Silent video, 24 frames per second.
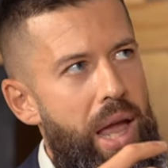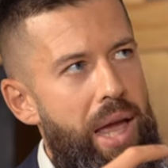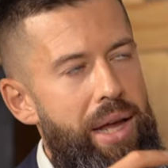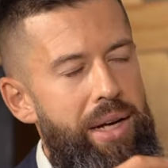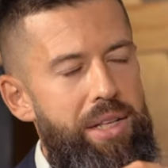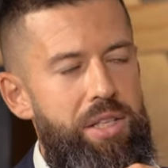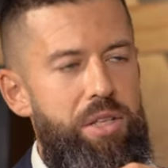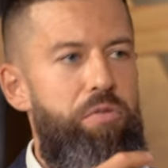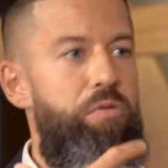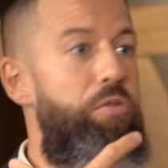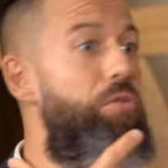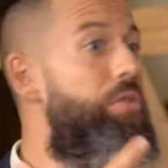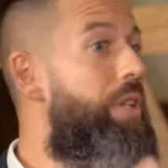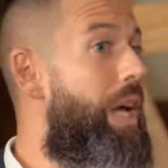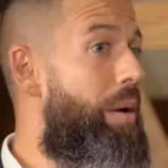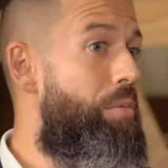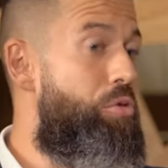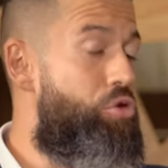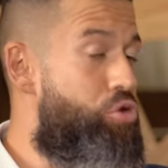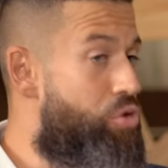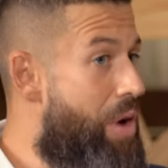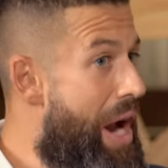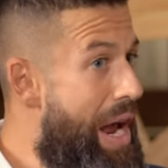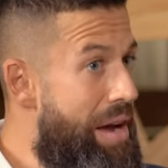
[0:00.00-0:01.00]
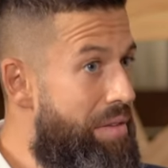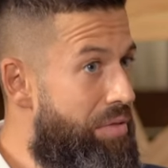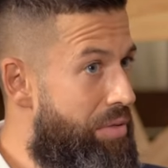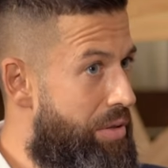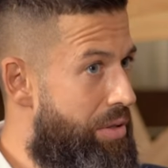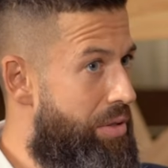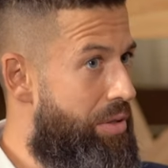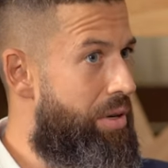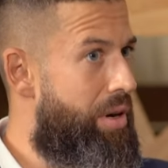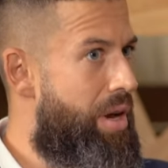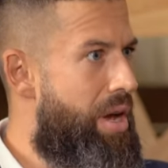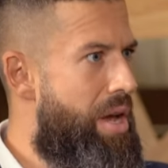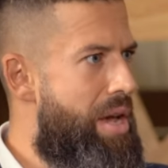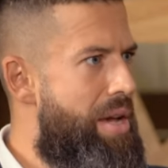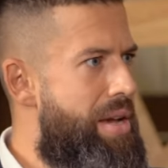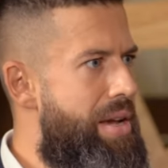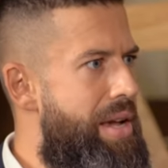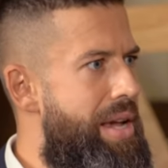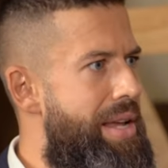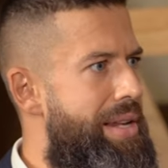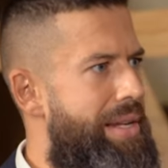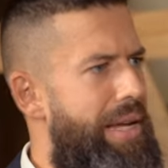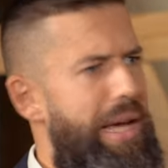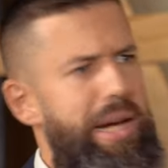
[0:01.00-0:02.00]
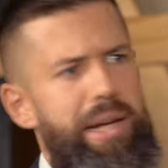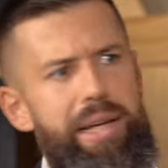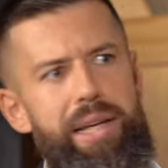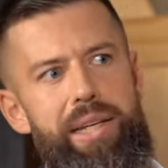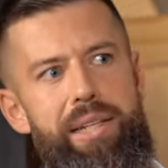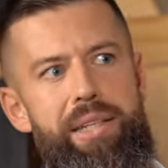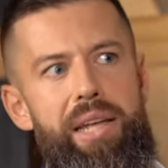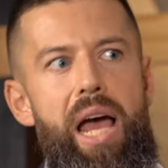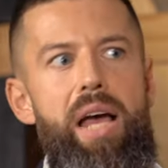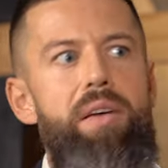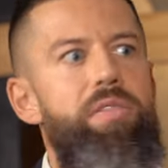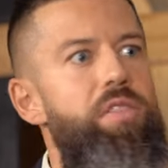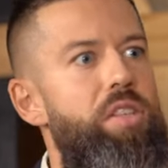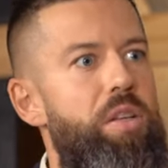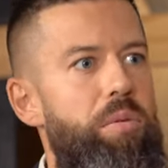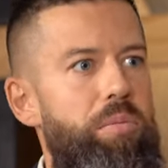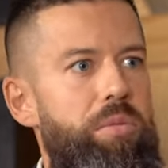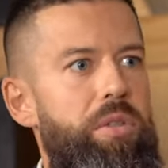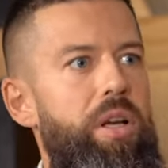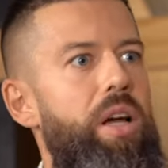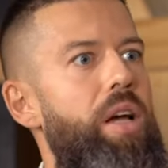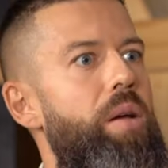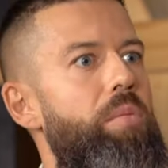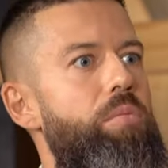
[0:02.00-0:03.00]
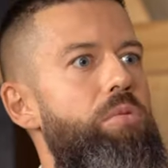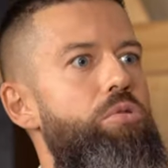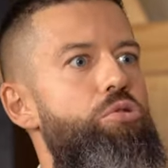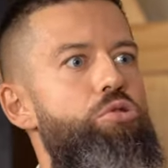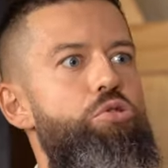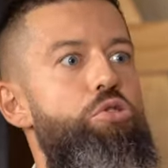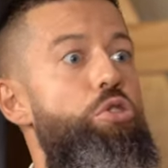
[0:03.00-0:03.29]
And as a full-time traveler, it kind of get tough sometimes.